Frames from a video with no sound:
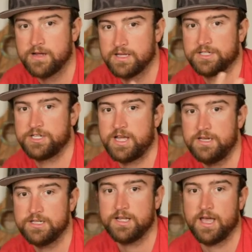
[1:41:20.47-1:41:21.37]
is
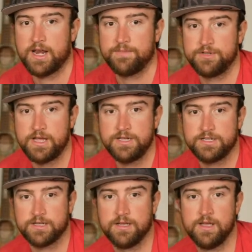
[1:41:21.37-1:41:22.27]
changing, and I'm
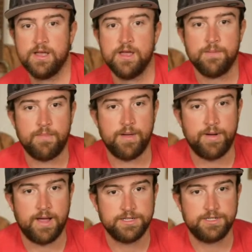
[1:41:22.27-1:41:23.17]
changing my
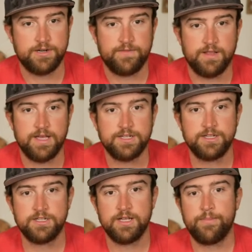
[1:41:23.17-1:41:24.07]
posture in
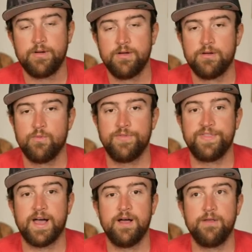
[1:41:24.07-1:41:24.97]
relationship with
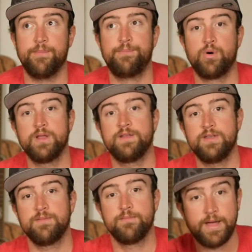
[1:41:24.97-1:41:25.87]
the point of
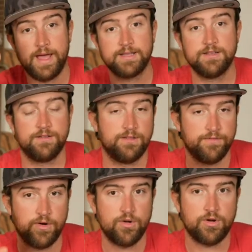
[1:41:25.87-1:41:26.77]
impact, the
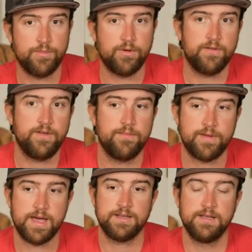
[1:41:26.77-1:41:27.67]
vertical point of
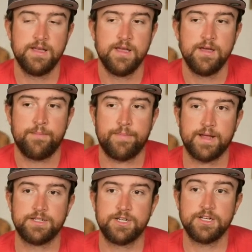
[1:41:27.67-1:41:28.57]
impact, by
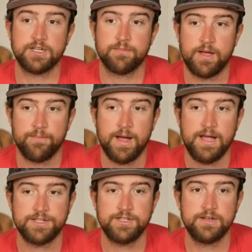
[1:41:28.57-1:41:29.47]
changing my
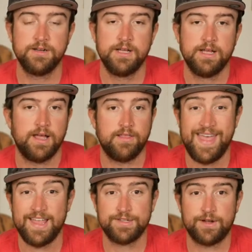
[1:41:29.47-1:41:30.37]
posture, and
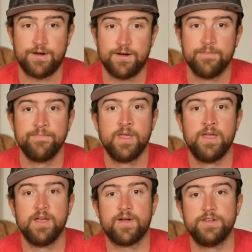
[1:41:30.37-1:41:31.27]
that's all.
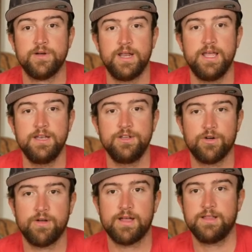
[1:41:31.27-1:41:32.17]
If I do it
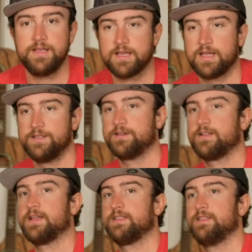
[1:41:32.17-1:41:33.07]
incorrectly, it can look
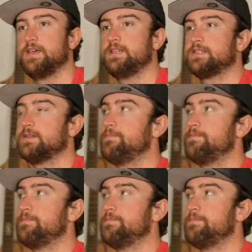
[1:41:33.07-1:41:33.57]
like this.